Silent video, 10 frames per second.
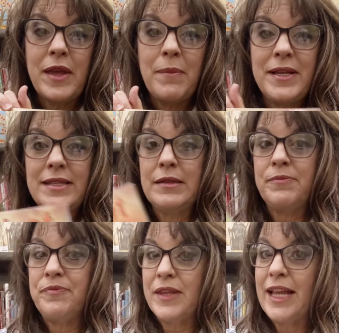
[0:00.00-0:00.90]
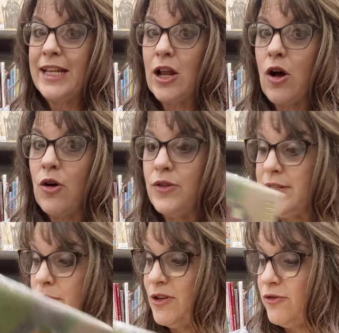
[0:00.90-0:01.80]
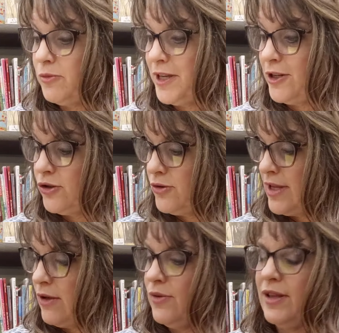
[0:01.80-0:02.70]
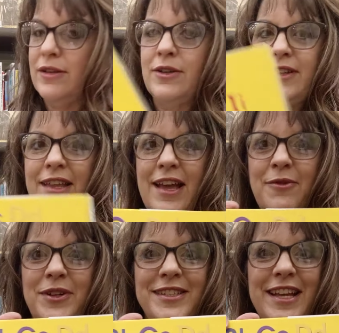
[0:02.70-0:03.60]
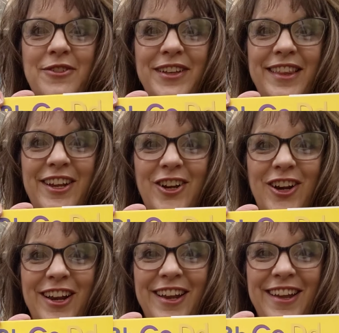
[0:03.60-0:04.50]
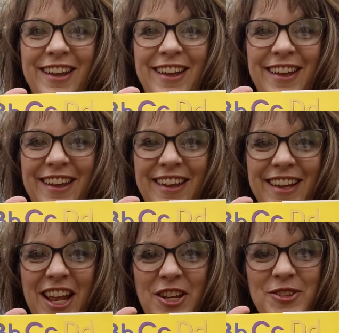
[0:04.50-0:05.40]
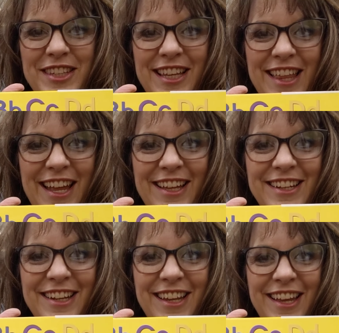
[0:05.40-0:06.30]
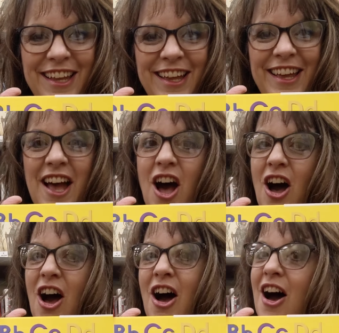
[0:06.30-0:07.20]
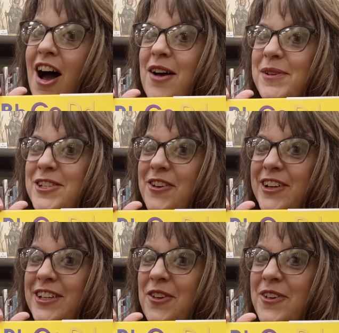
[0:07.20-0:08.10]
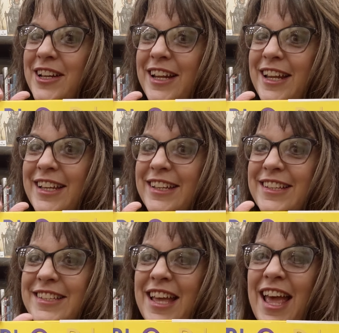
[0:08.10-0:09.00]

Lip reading: That means he did all these wonderful pictures. Oh, and look at that. What is that right there? Can you see that? I bet you already know what it is.